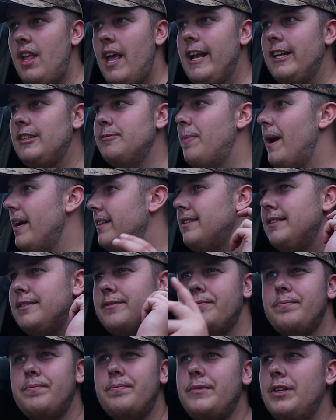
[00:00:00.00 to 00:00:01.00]

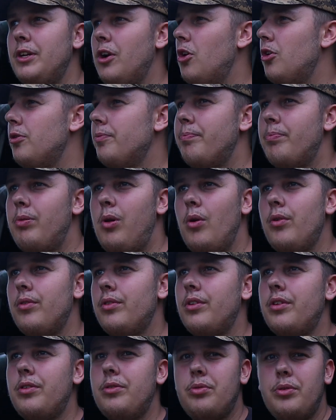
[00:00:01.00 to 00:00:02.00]
expecting, you know,
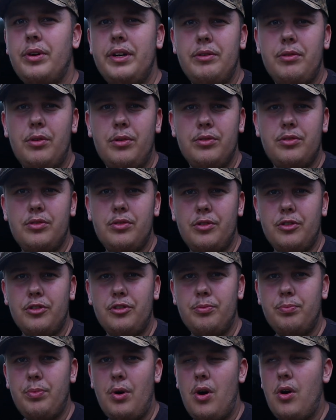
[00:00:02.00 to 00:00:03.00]
plonk 3 rods on a
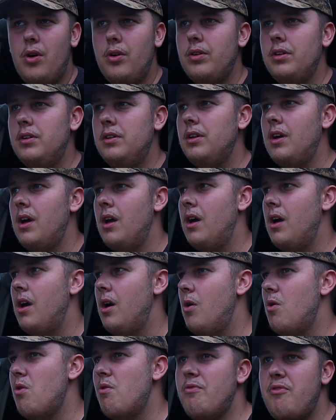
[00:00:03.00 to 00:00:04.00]
spot,
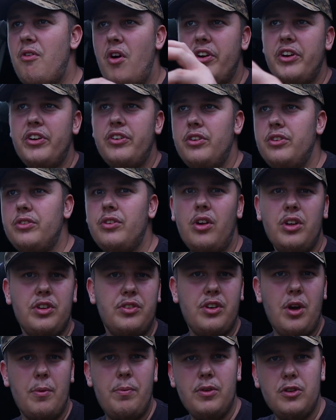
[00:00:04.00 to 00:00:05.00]
or find a
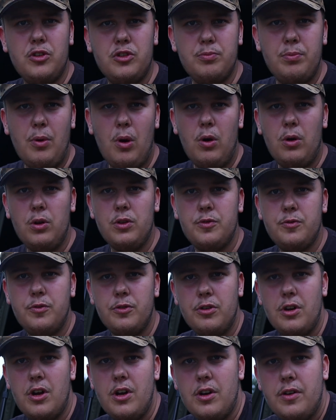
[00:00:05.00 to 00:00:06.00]
nice couple of spots
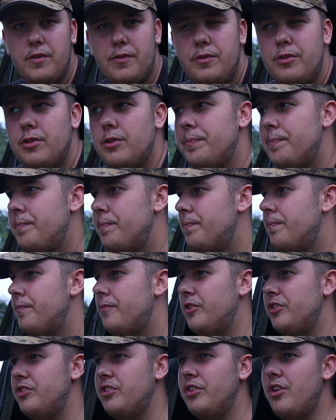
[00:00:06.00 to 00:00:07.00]
for
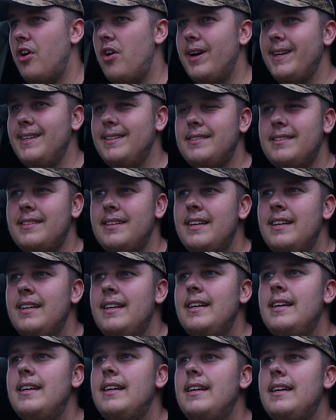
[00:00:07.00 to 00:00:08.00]
tonight.
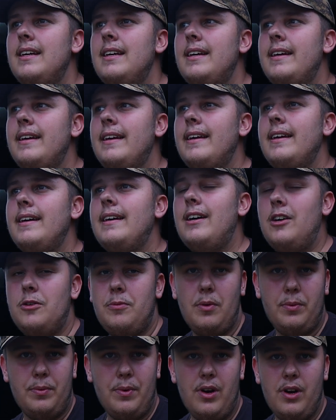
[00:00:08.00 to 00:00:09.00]
Oh
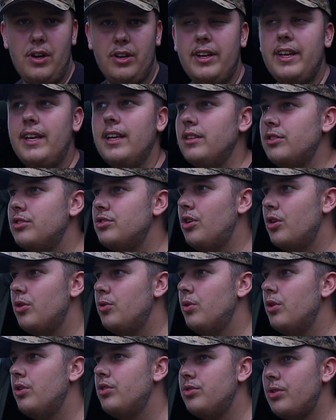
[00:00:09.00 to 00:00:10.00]
my word, it is
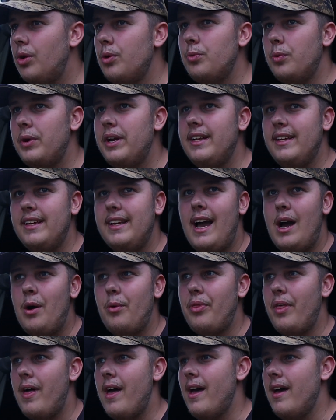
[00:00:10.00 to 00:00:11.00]
so weedy
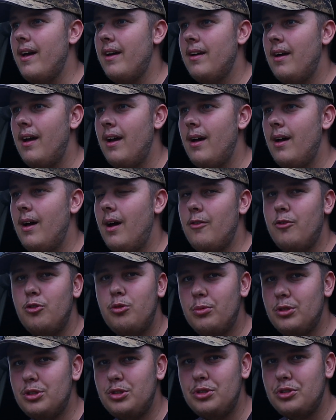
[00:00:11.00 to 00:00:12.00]
out there. I've
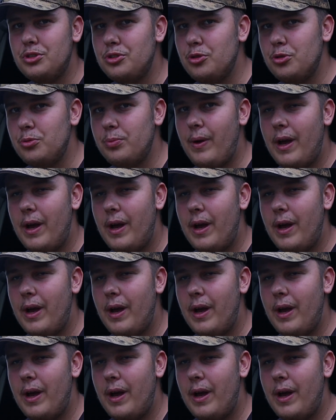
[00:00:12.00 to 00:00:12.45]
almost used two